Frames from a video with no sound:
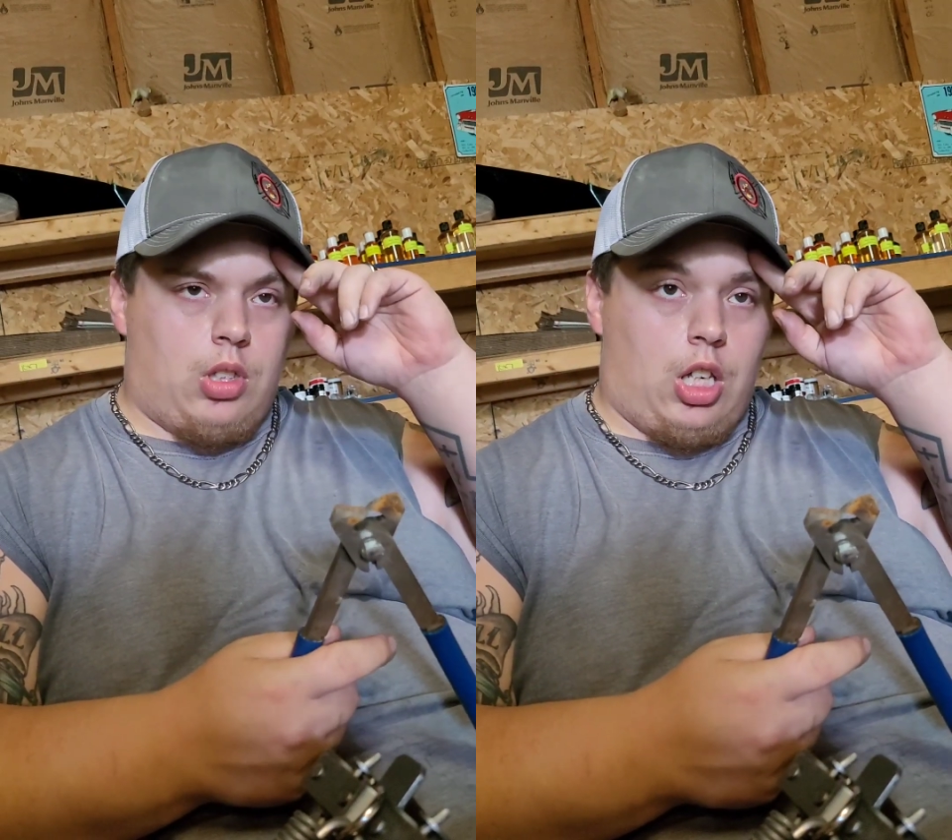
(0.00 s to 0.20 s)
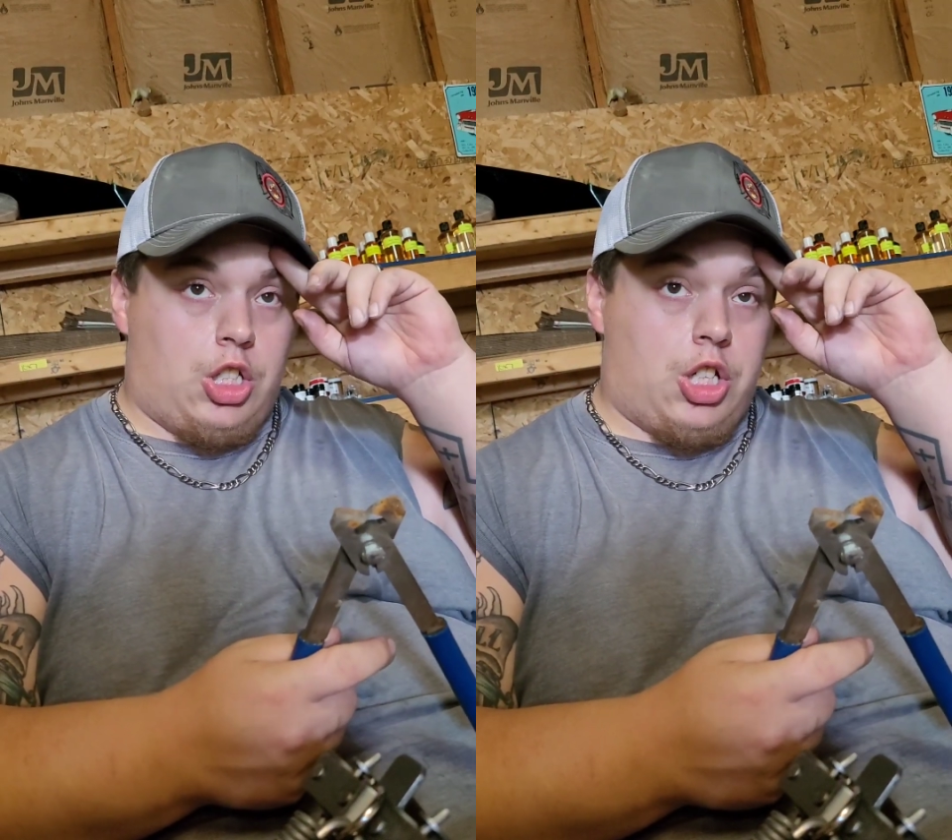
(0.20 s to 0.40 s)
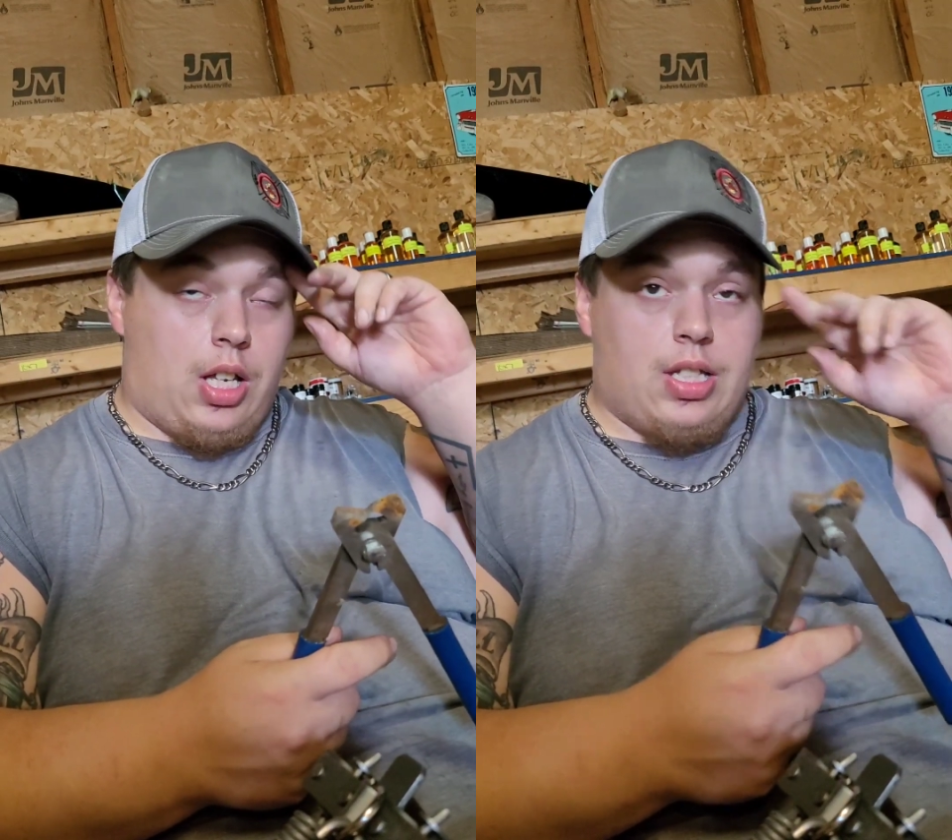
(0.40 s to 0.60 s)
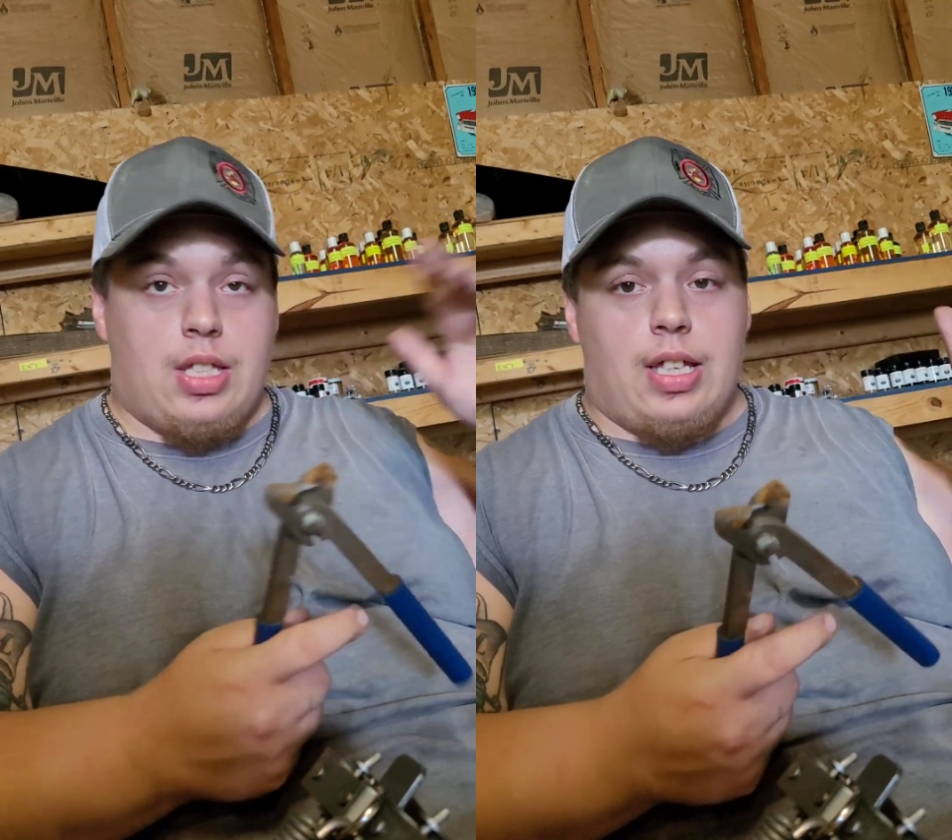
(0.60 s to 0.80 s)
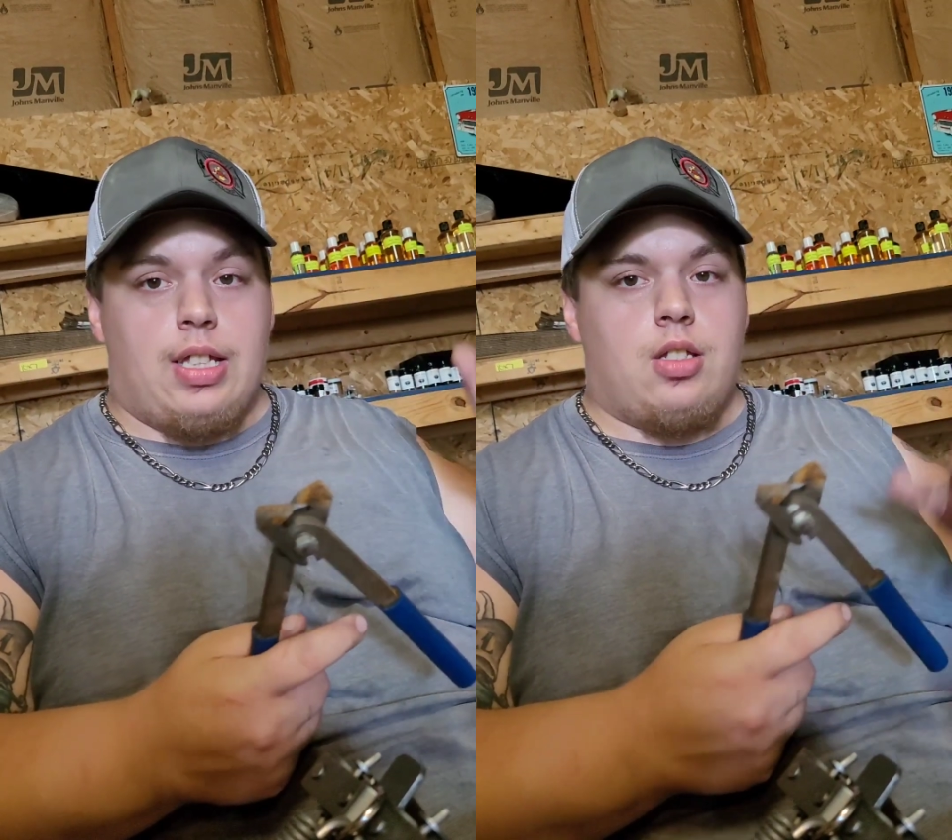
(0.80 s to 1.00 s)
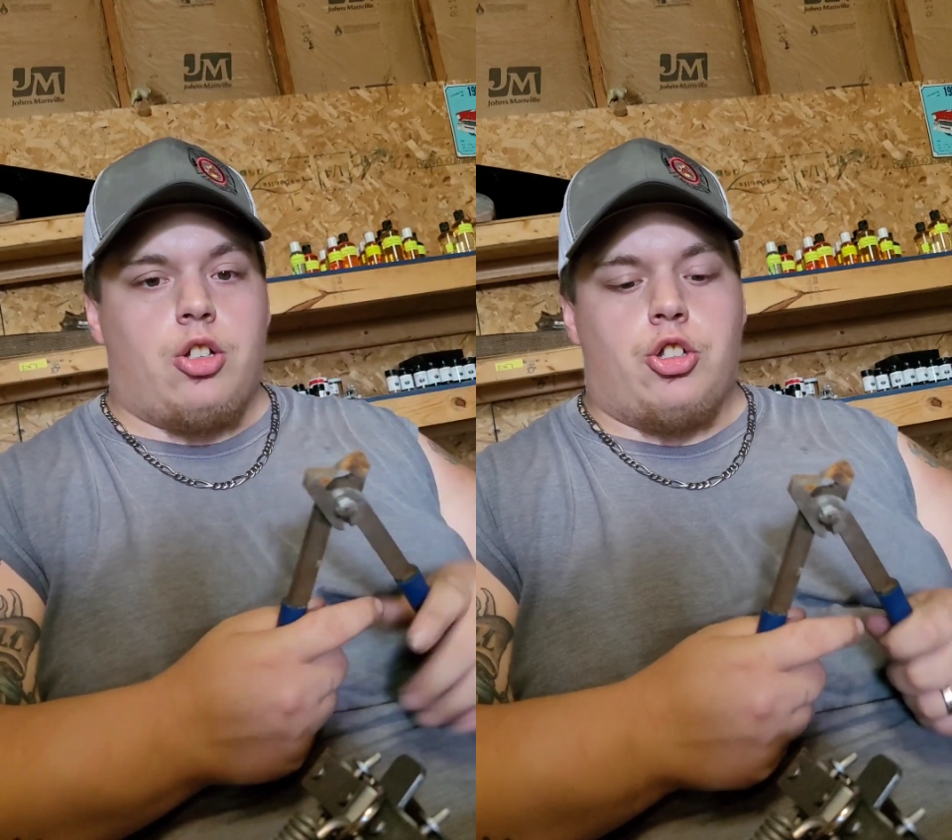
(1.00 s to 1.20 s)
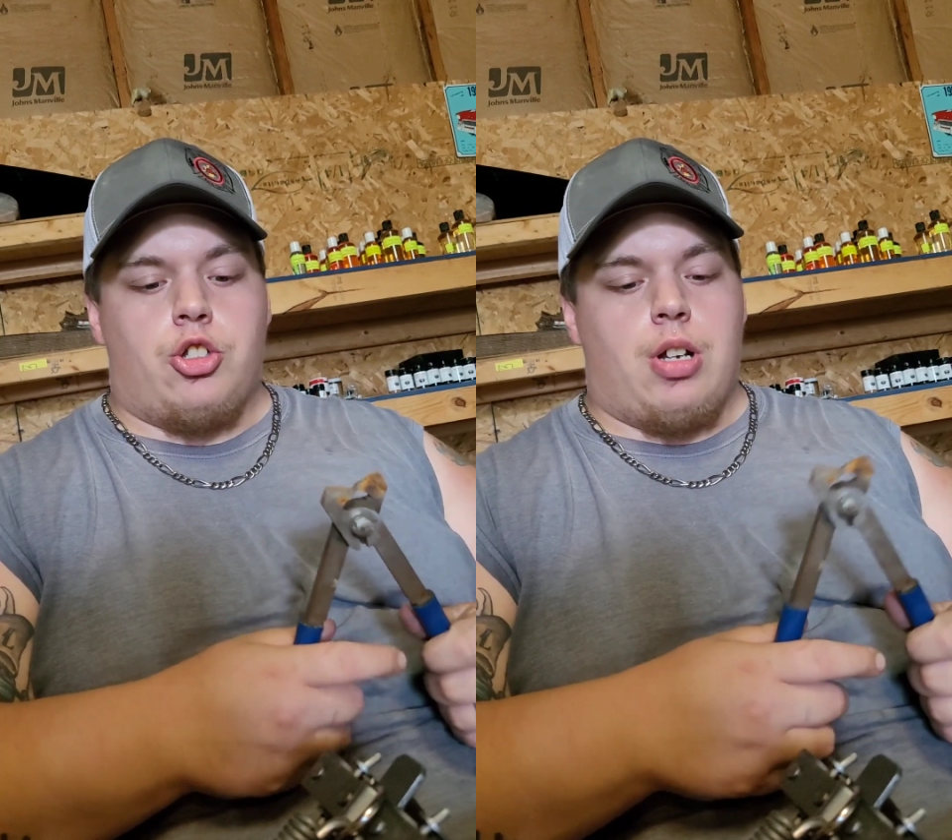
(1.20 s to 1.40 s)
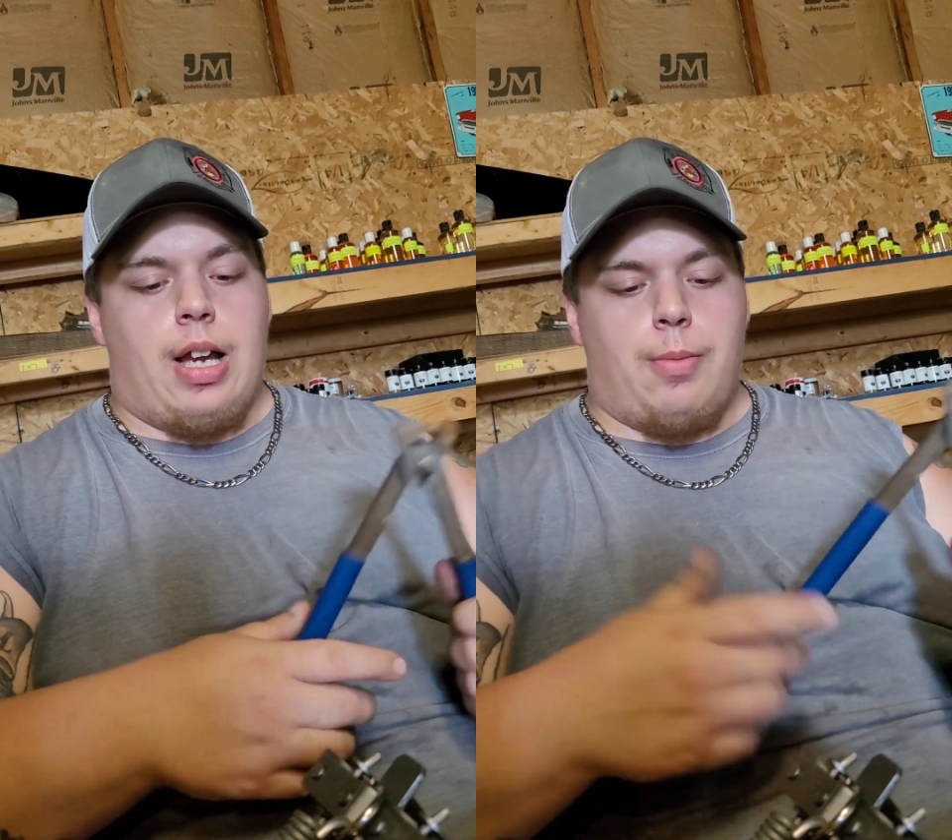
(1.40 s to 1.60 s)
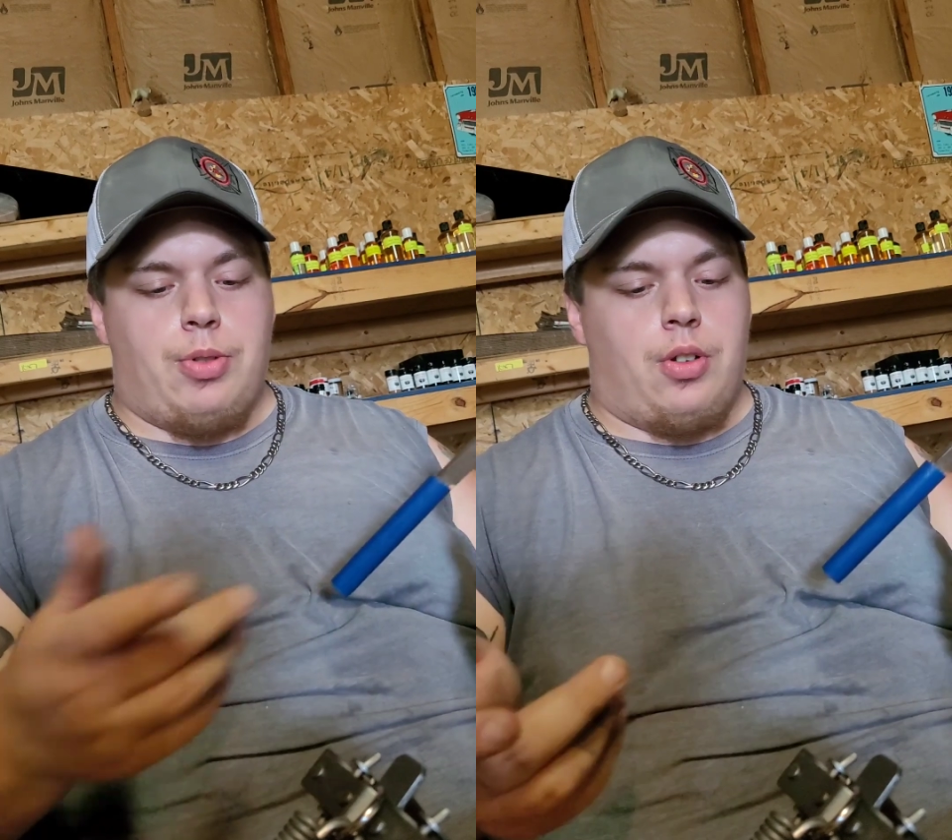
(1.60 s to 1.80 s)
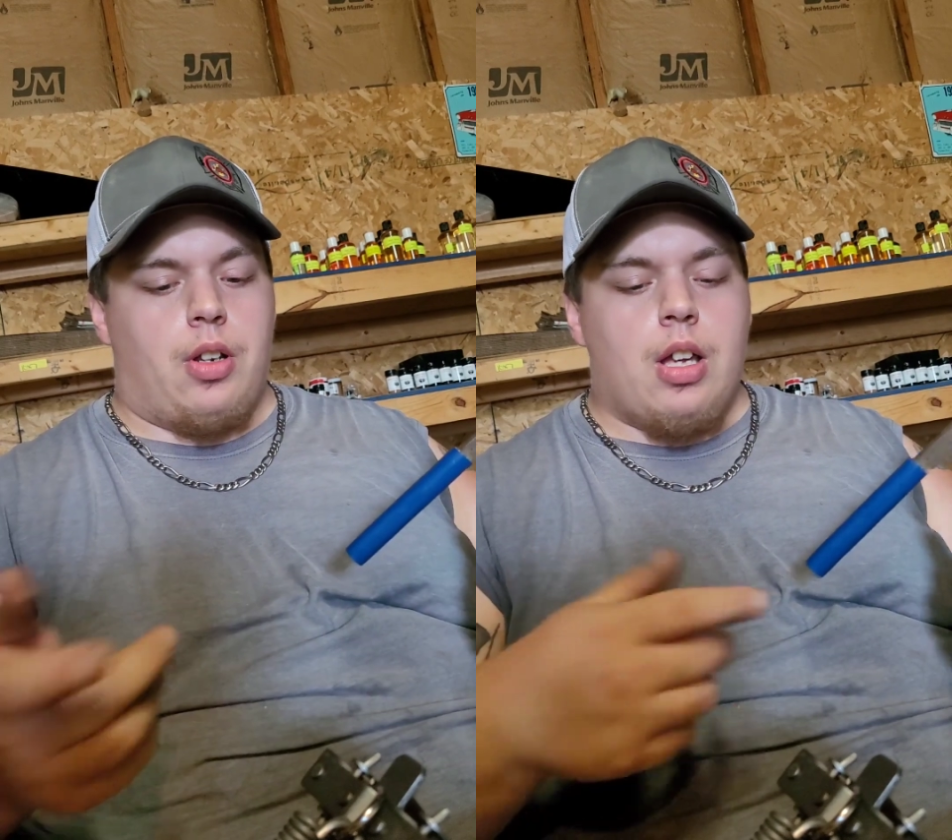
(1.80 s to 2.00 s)
adjust things on your
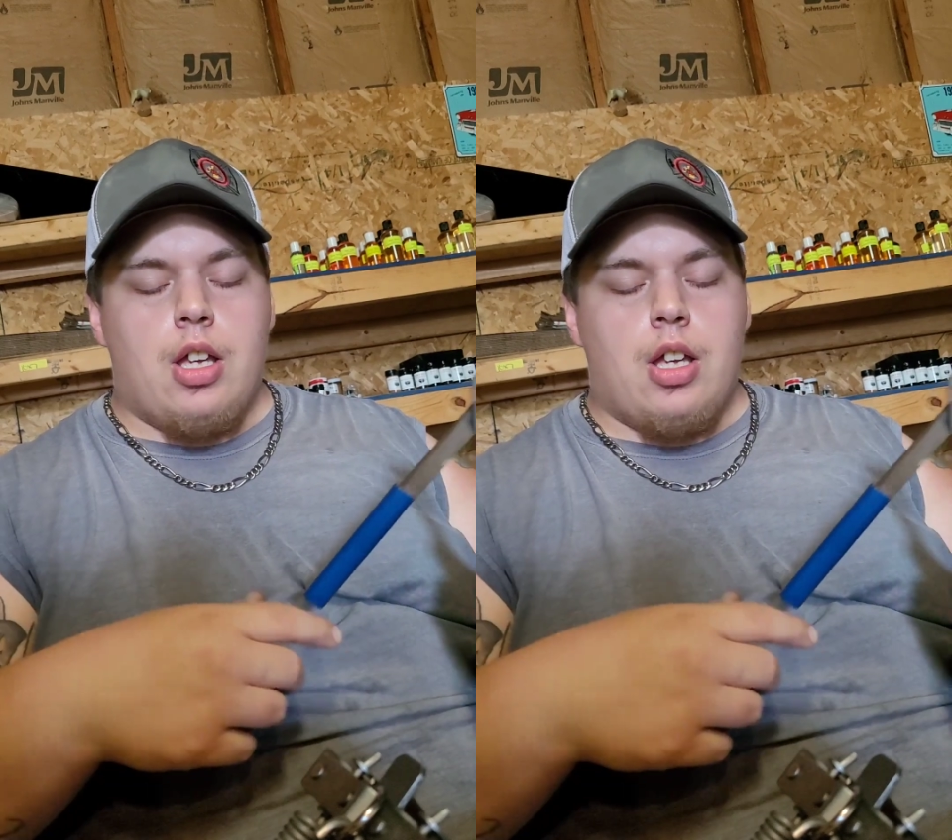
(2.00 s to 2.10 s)
traps, or